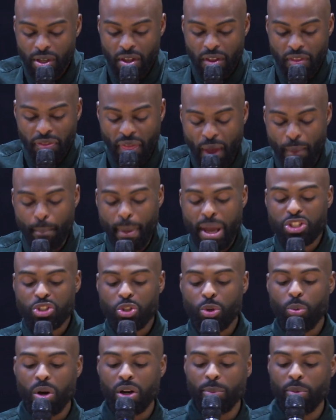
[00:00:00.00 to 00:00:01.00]
that makes
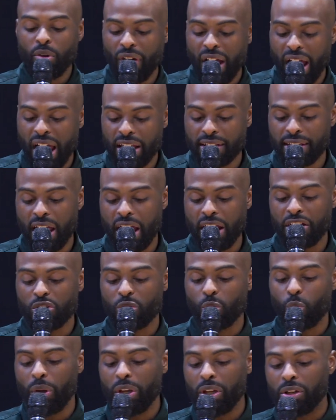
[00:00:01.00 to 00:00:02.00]
you want to move outside his
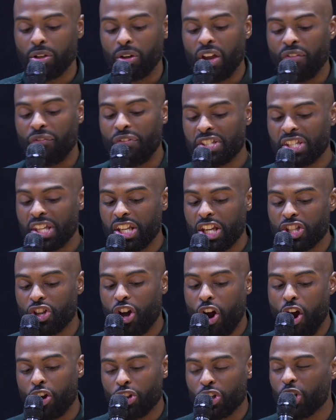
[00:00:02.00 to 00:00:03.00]
will, if it's in his
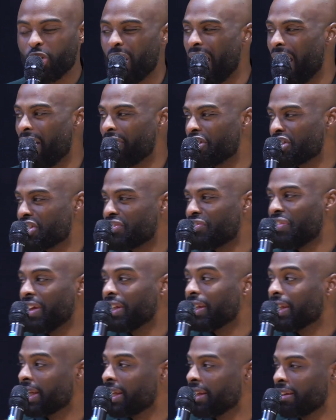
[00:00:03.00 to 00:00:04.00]
heart, you're going to have this
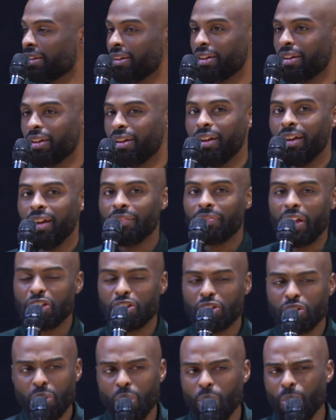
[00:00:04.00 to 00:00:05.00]
feeling that,
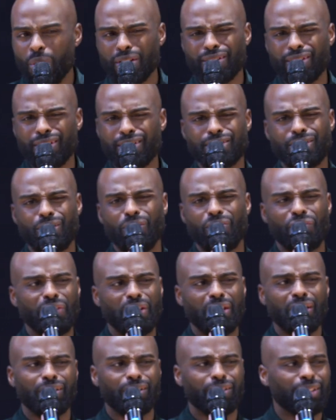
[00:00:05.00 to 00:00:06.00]
you know what, this don't
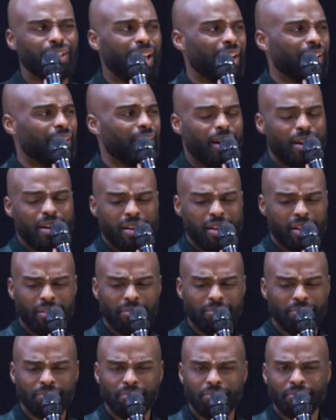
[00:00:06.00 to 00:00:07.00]
feel like God.
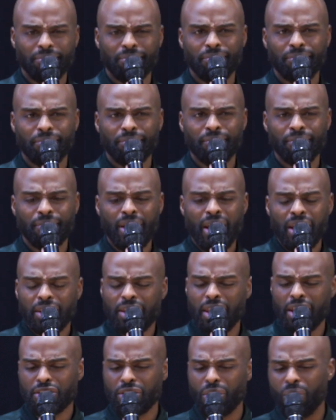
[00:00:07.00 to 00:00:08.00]

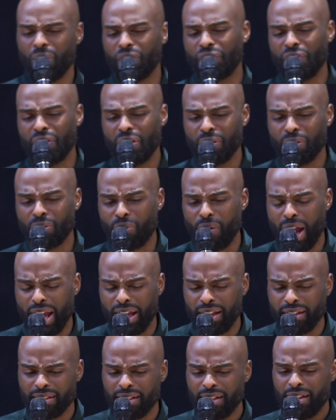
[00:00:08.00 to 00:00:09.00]
This don't feel right.
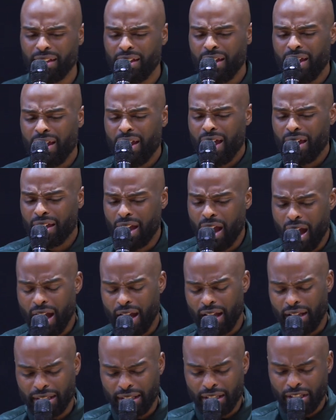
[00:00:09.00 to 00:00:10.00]

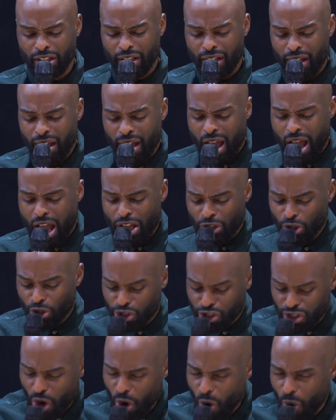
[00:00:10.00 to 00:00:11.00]
God, you
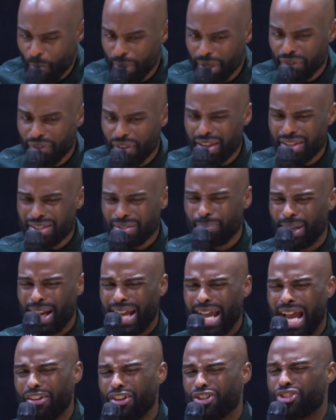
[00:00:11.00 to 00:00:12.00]
showed me this, but I
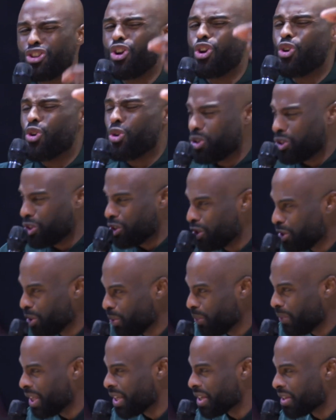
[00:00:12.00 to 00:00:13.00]
got this urge to do
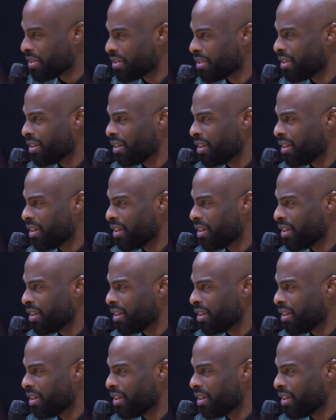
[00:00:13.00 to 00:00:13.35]
this.